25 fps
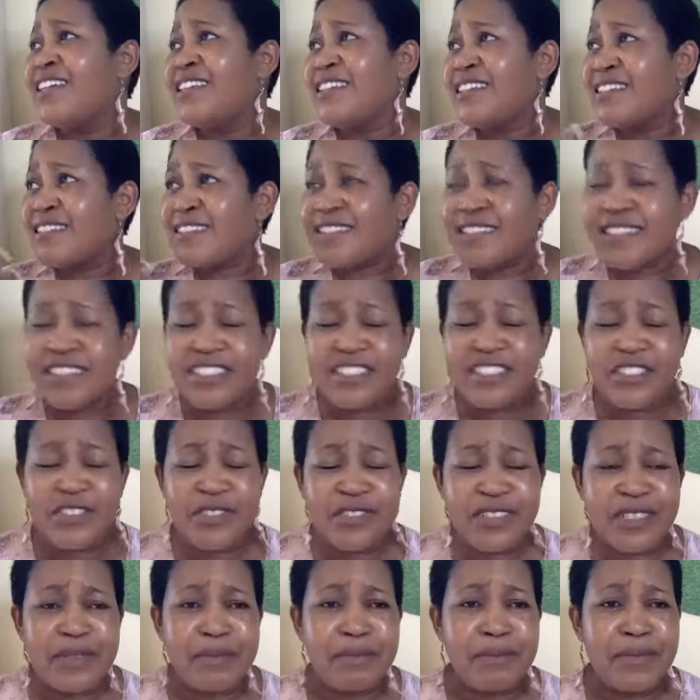listening
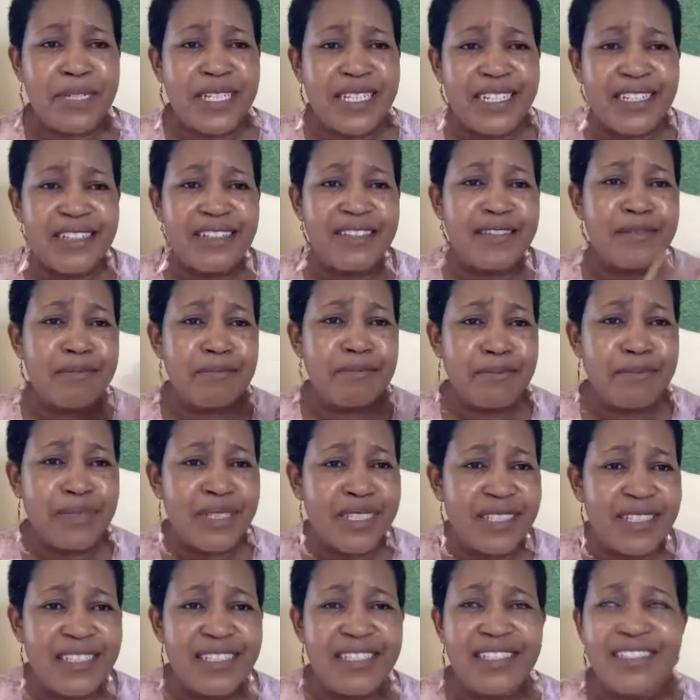to the birds,
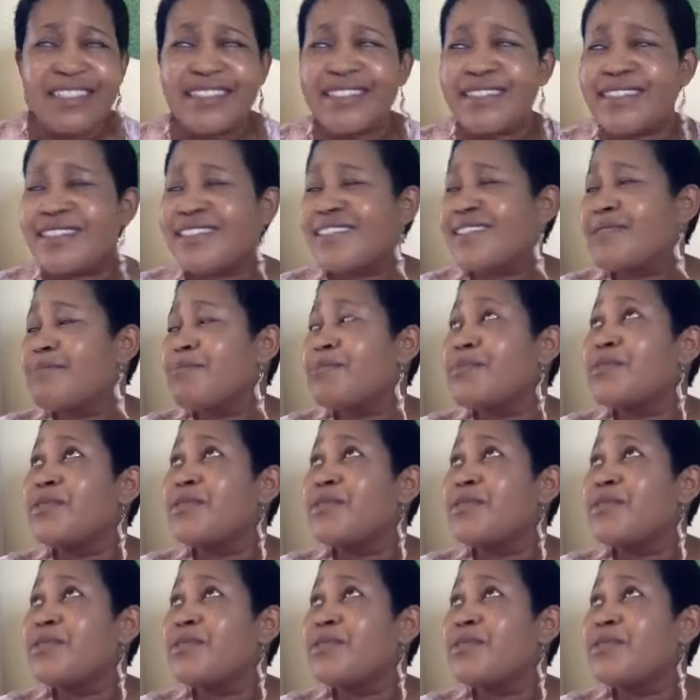bees,